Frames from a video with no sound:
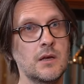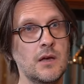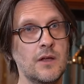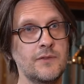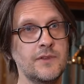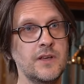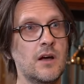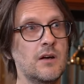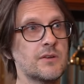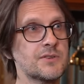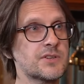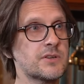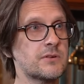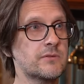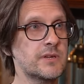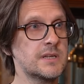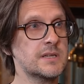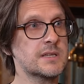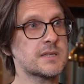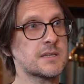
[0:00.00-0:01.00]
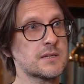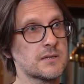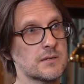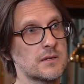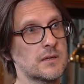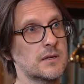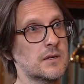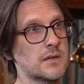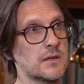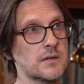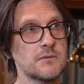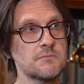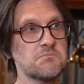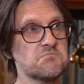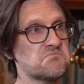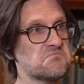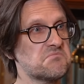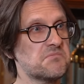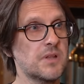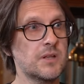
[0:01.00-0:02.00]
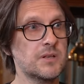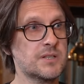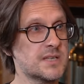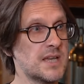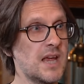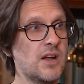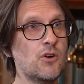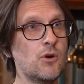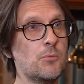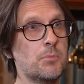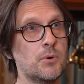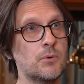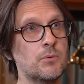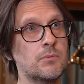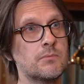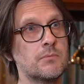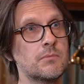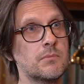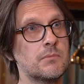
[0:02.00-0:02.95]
And the answer is, terrible.